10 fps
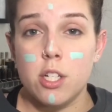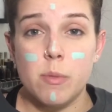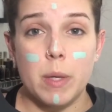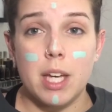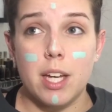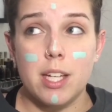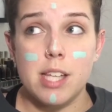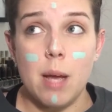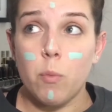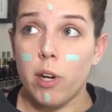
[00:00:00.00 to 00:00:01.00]
just
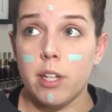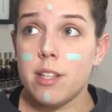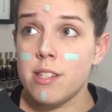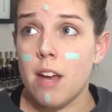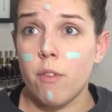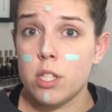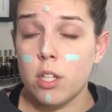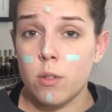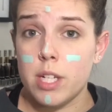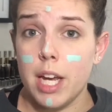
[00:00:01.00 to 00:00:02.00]
because I'm wearing this every
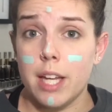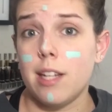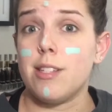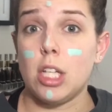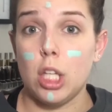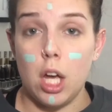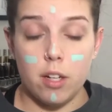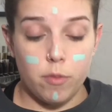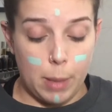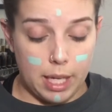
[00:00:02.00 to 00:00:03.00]
single day, and that's a lot
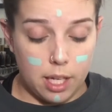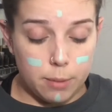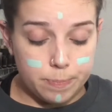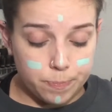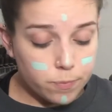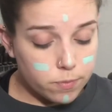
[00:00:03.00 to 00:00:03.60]
of makeup.